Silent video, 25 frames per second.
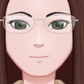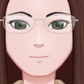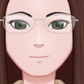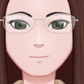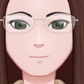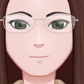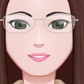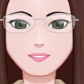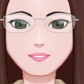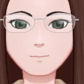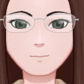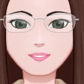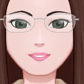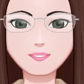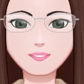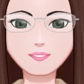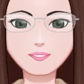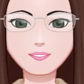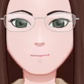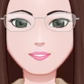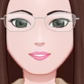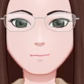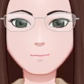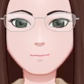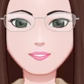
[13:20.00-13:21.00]
kind of
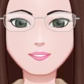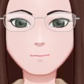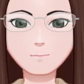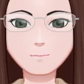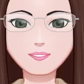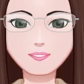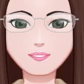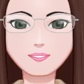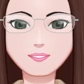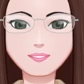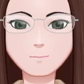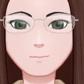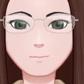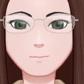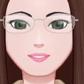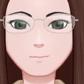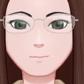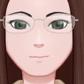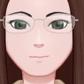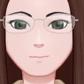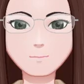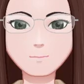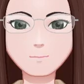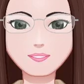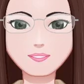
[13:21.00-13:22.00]
almost, it's, I know it's
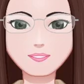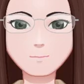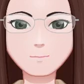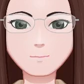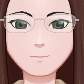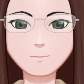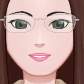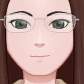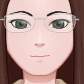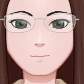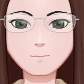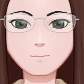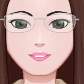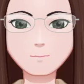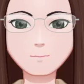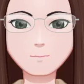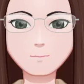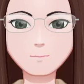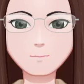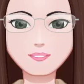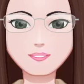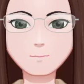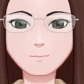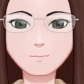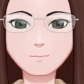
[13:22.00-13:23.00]
not one
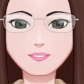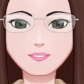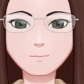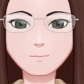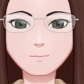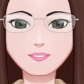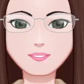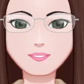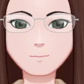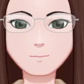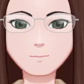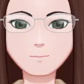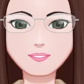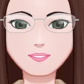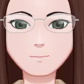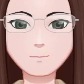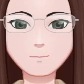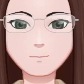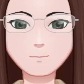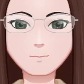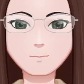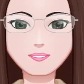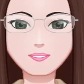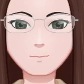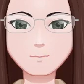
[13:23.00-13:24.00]
flip, but it feels like
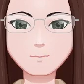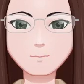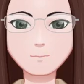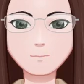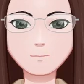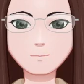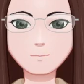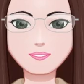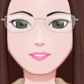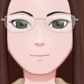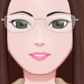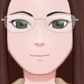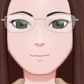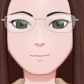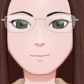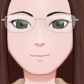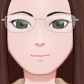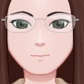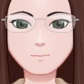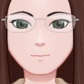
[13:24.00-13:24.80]
flip pin,